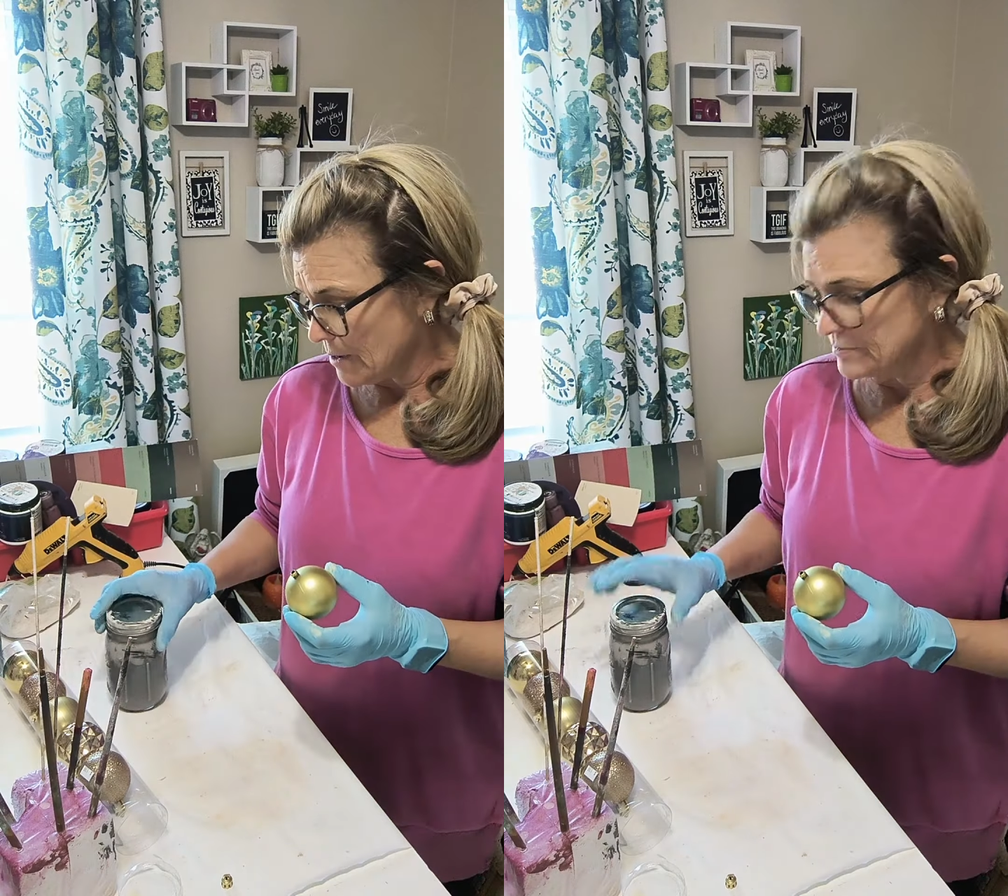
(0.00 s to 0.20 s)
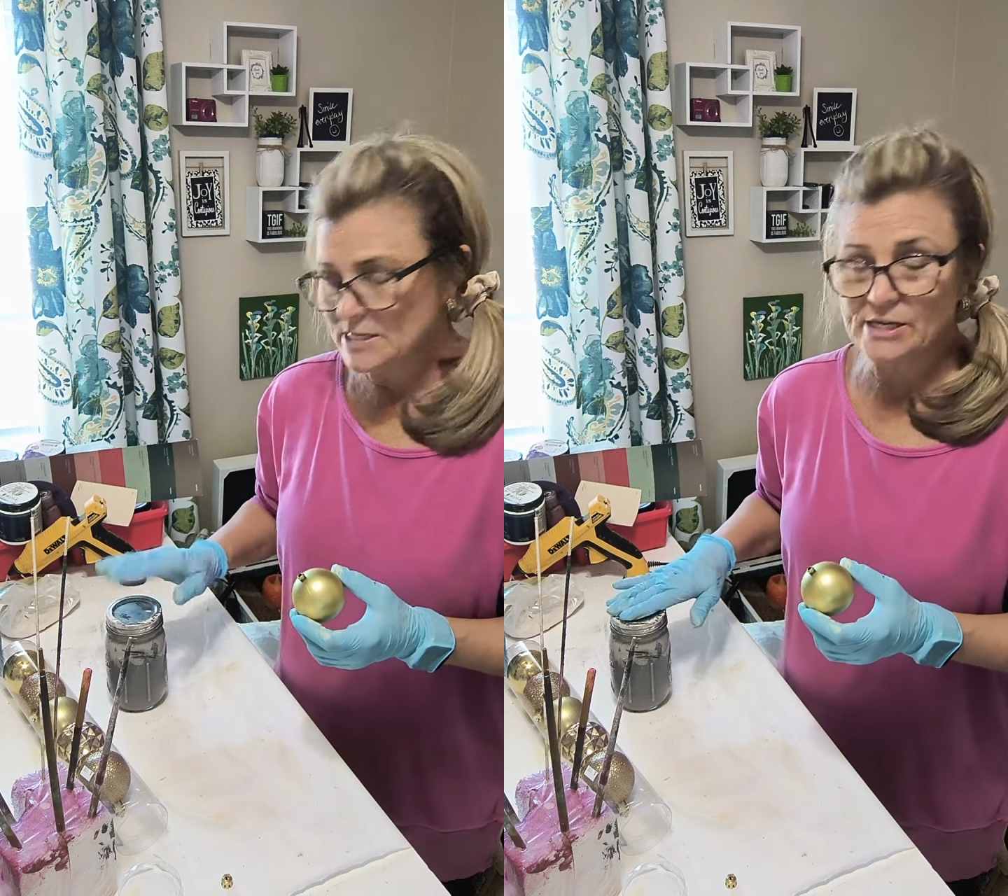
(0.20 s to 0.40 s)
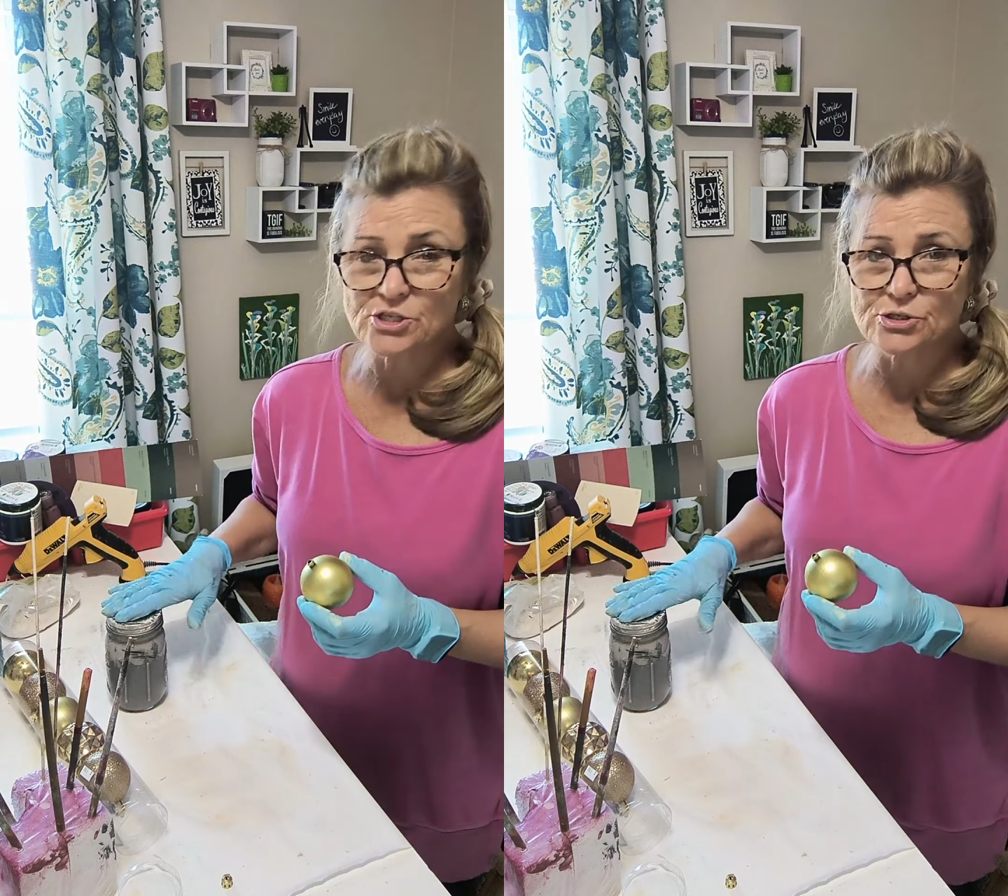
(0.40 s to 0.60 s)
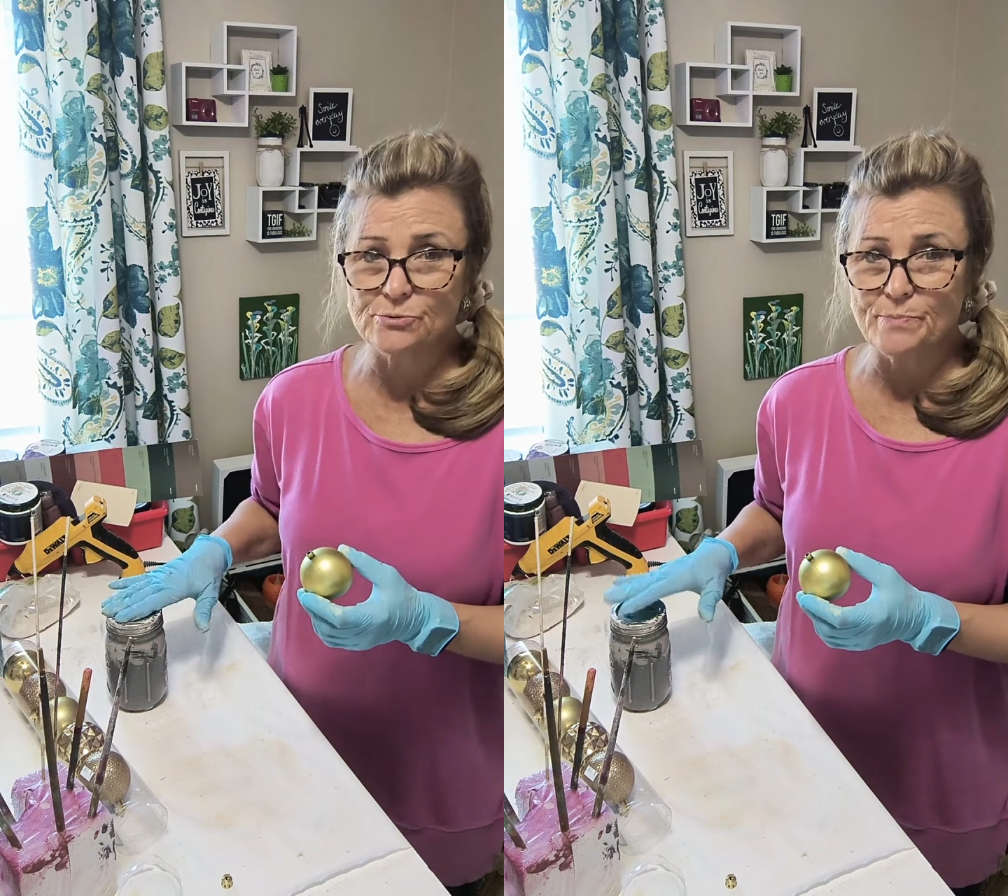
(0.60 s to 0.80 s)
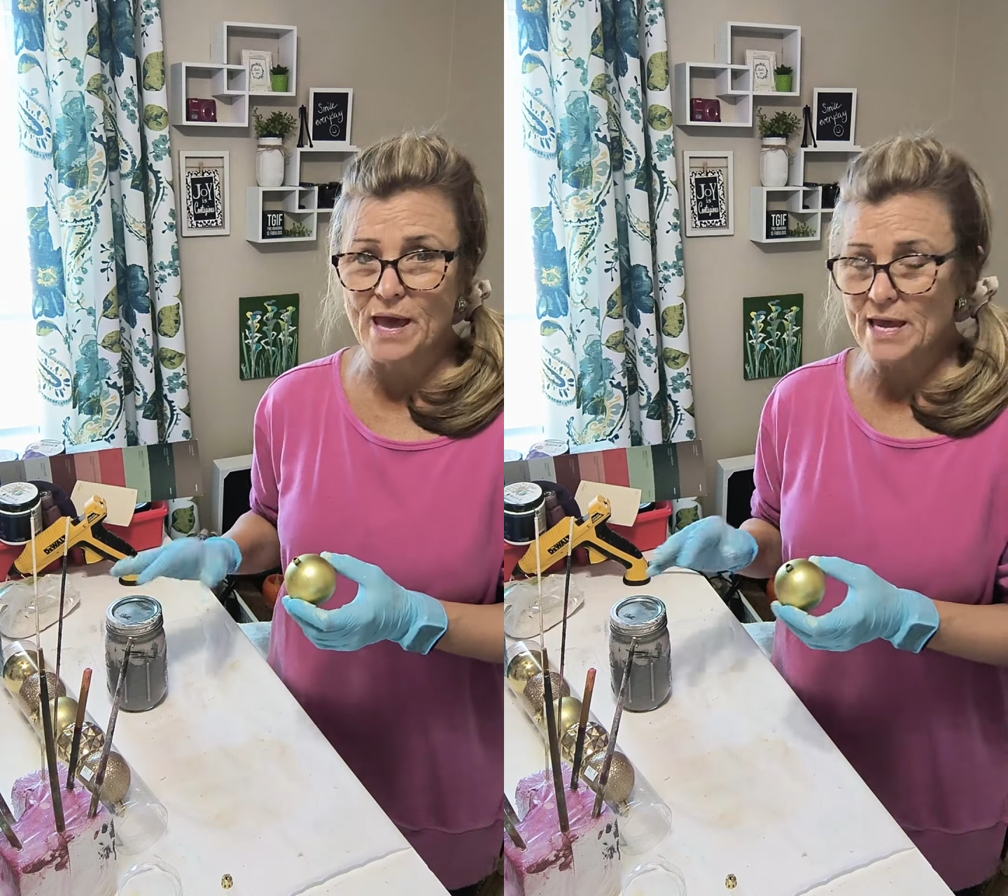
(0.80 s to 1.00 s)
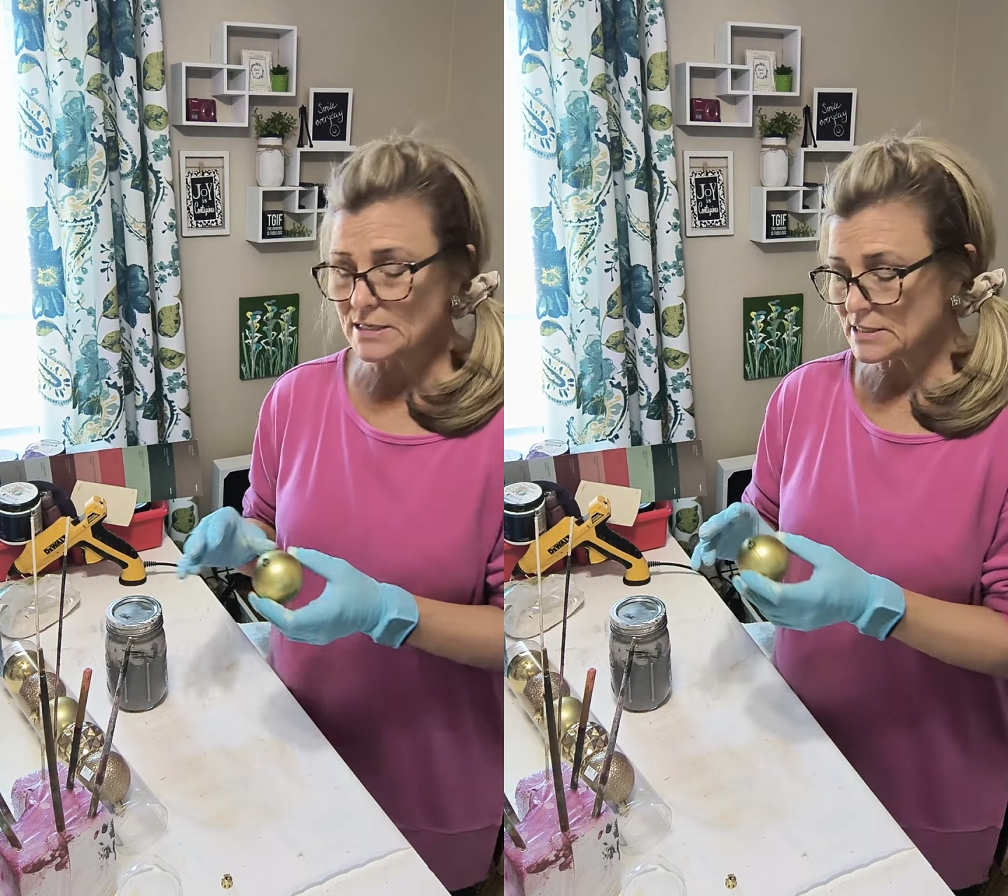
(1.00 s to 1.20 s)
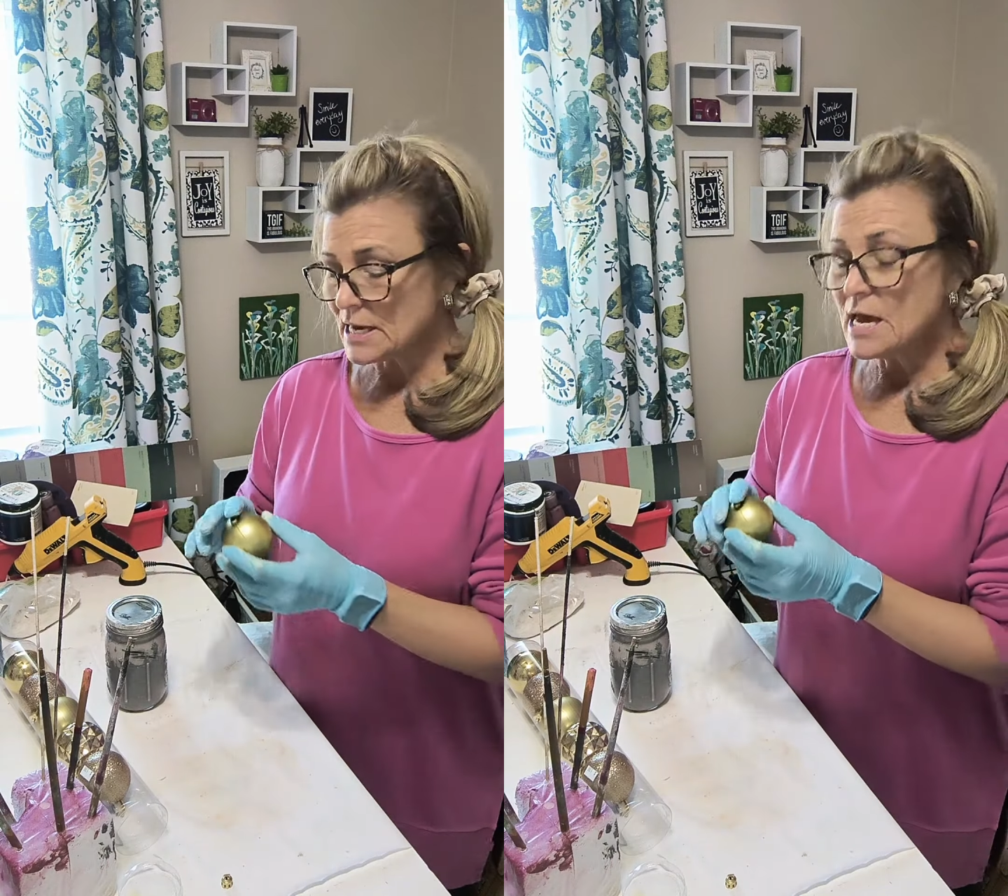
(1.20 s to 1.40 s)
textured paint.